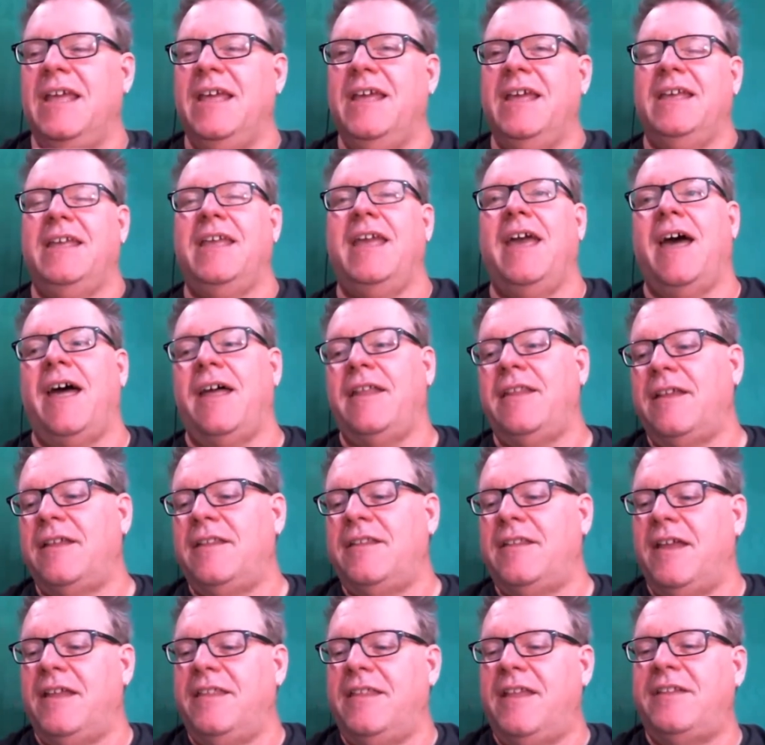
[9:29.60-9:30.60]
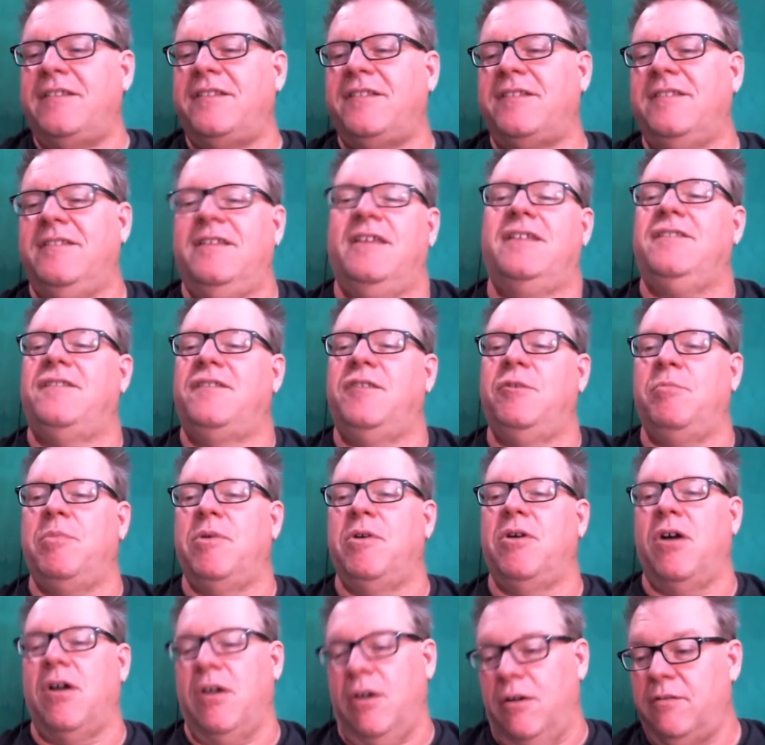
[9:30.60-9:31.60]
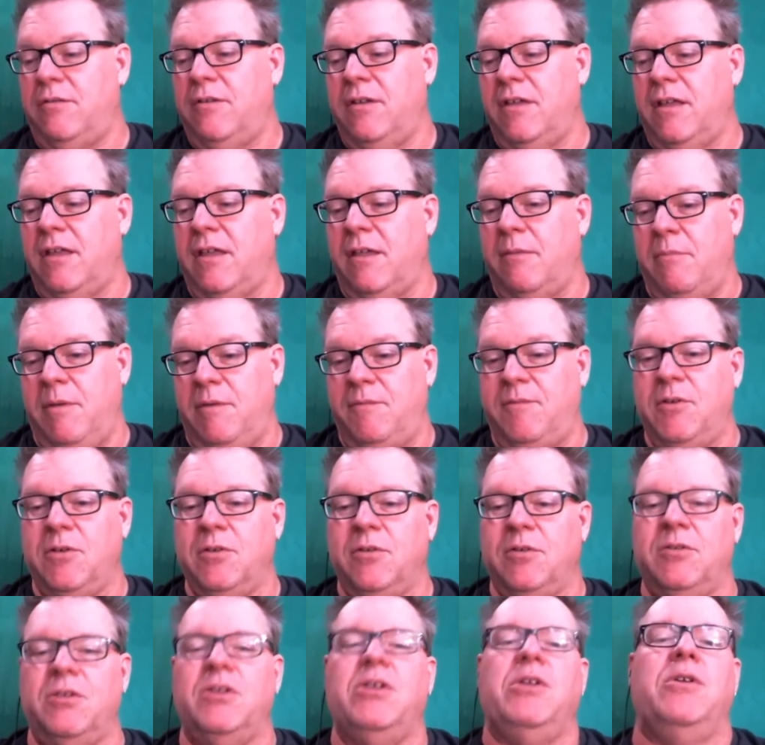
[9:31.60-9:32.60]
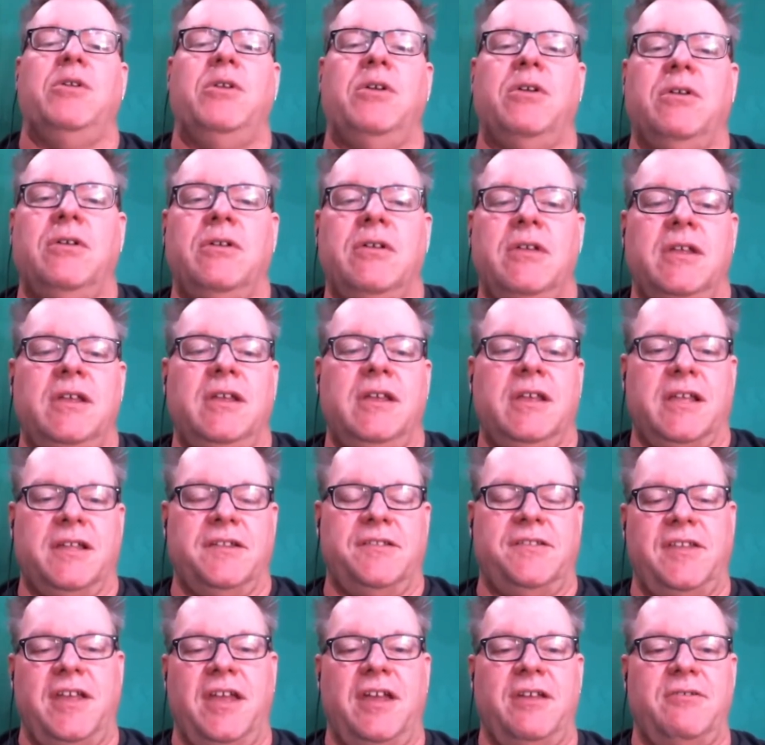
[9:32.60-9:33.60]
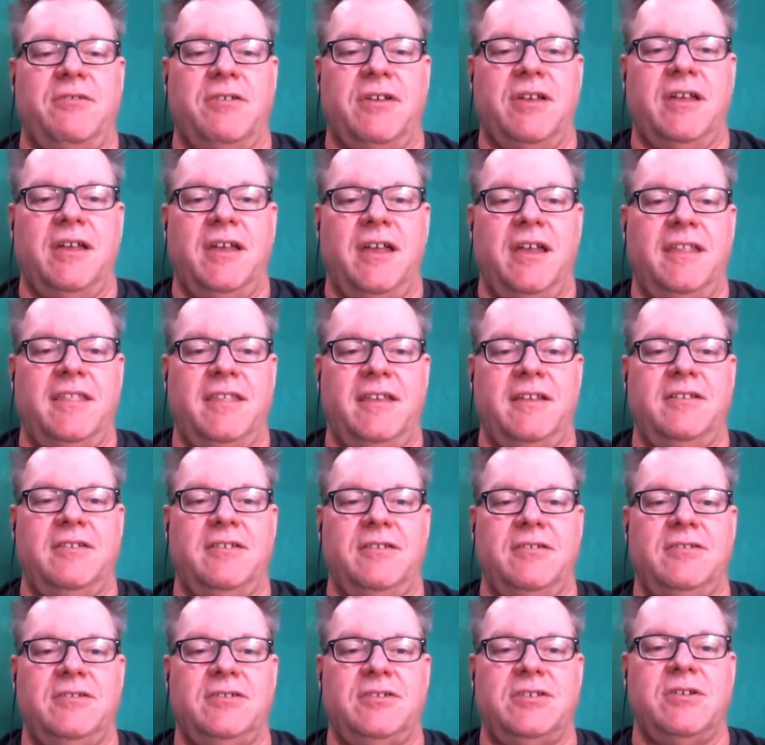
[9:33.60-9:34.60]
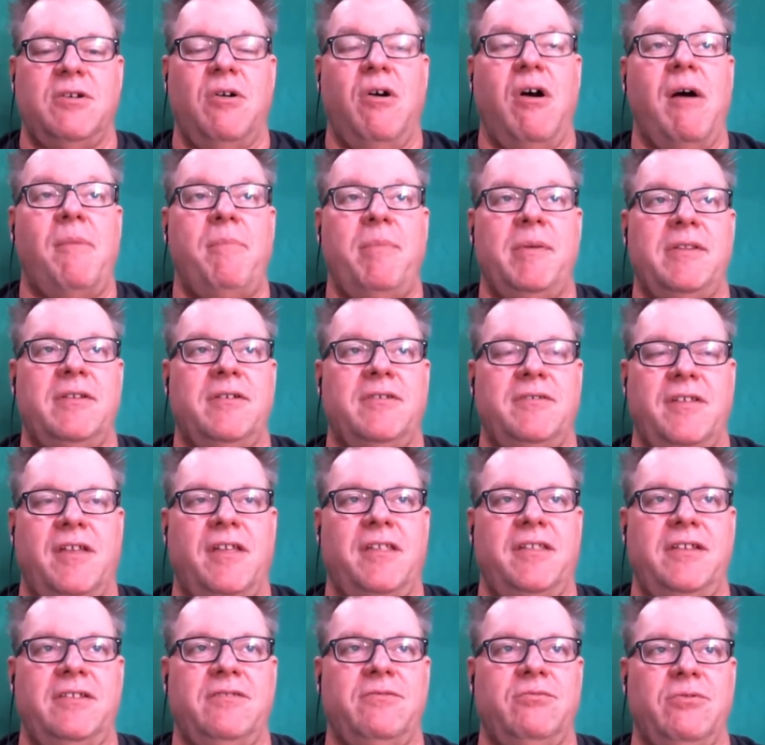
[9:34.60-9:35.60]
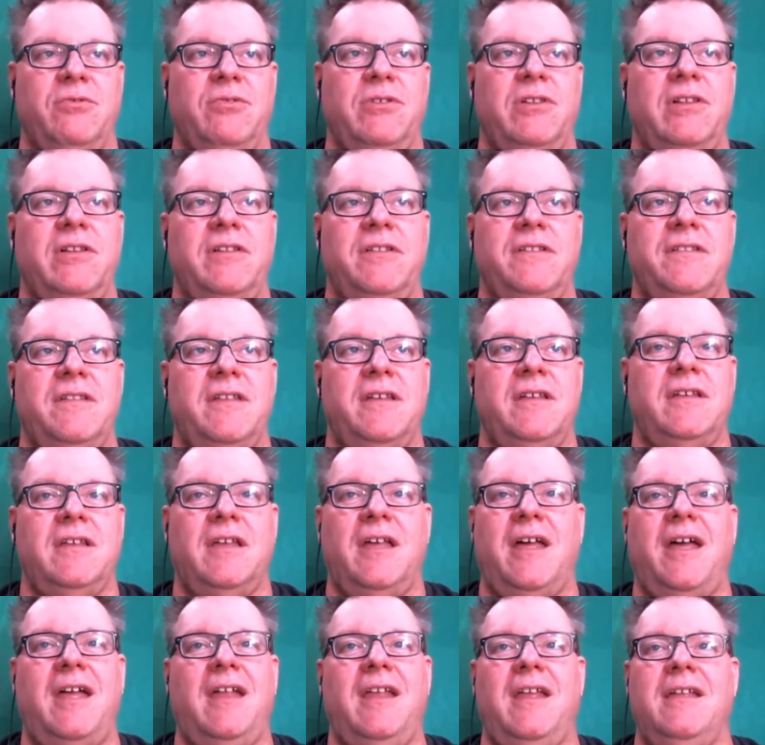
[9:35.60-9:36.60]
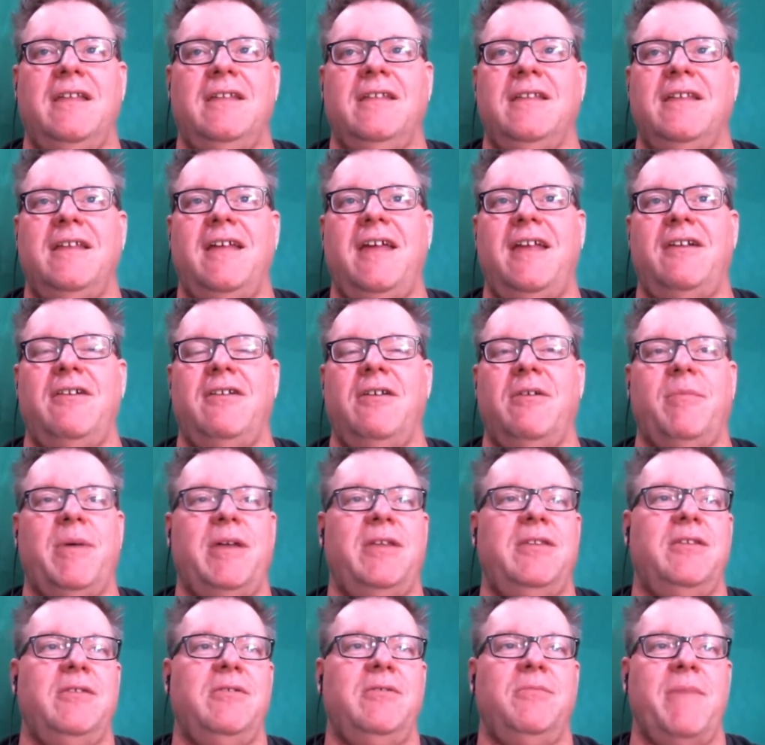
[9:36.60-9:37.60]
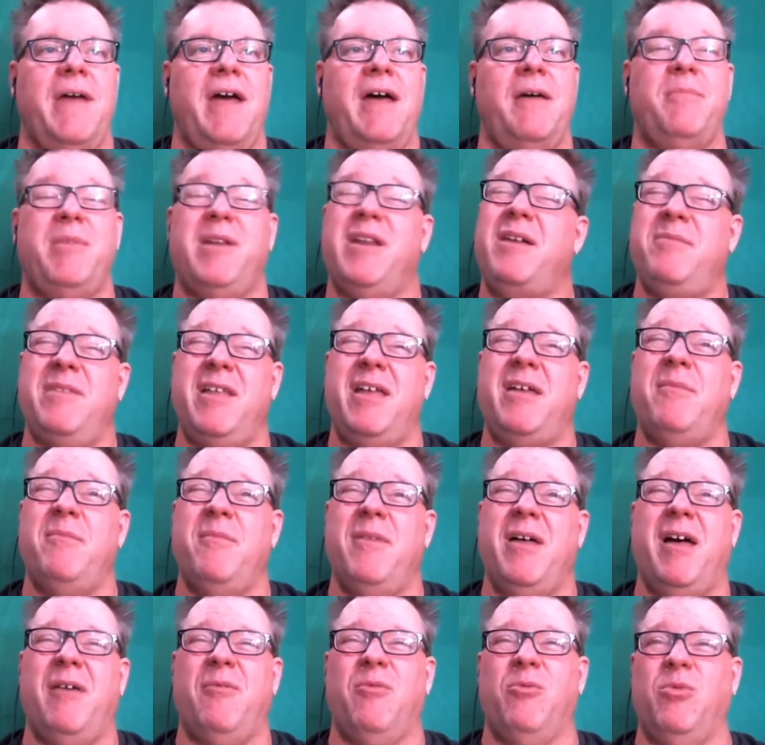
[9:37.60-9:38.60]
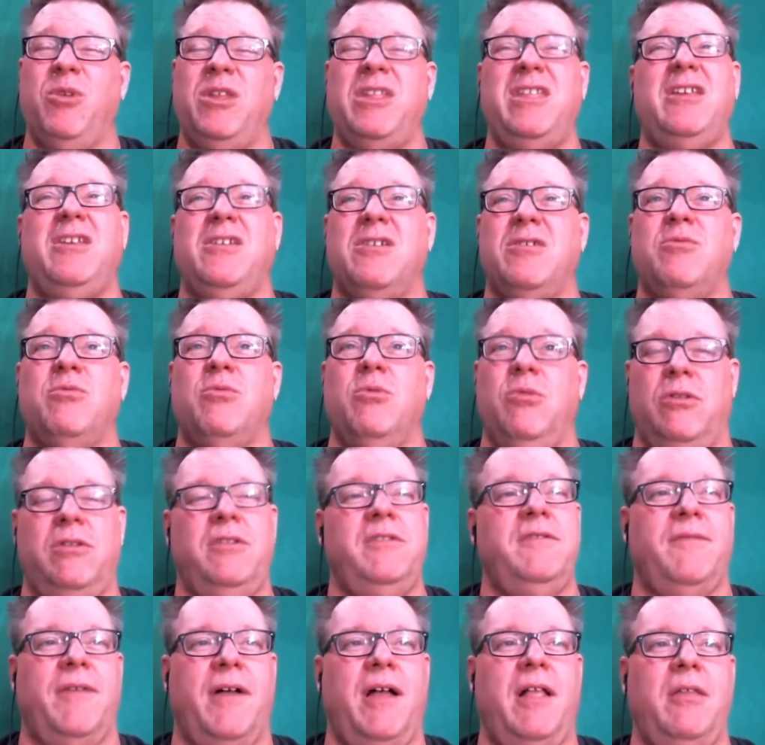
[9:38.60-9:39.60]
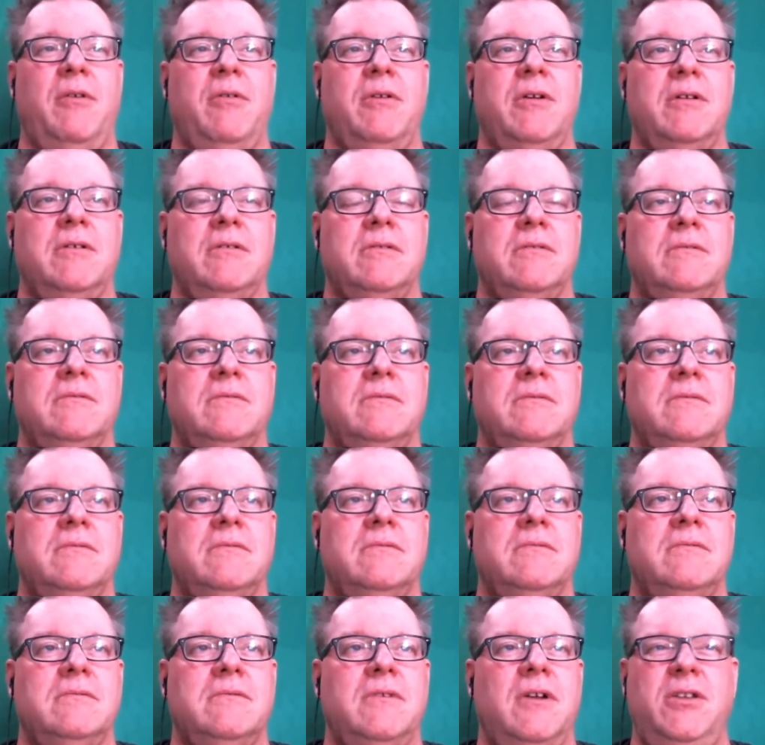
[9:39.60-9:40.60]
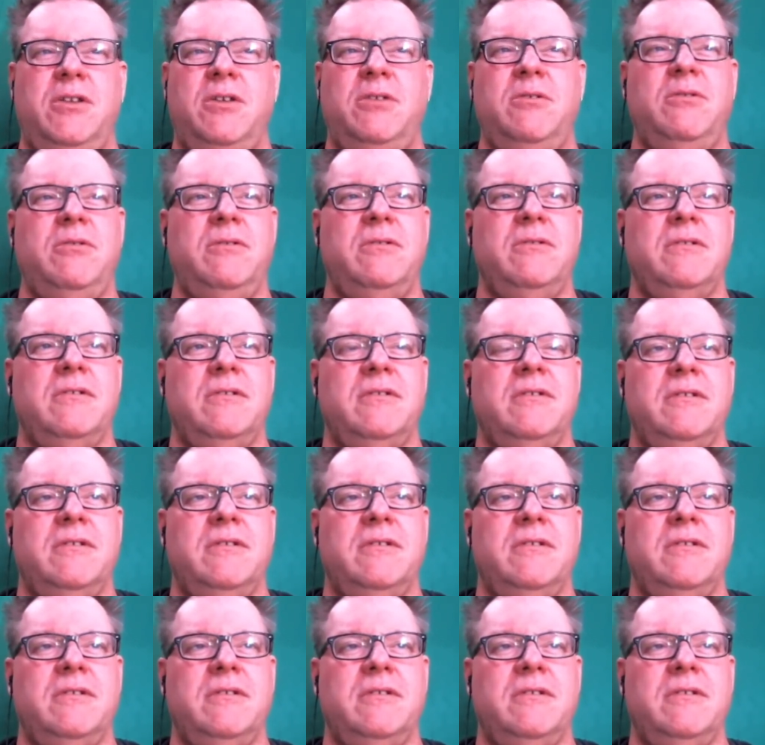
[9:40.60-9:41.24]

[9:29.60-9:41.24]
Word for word: Yeah, and then and that's that's super hard. Um, if you're new to Cassandra and then you show up and there's all these rules, like I I don't know about you, Matt, but I'm not a really good rules follower. Right. Are you? Uh,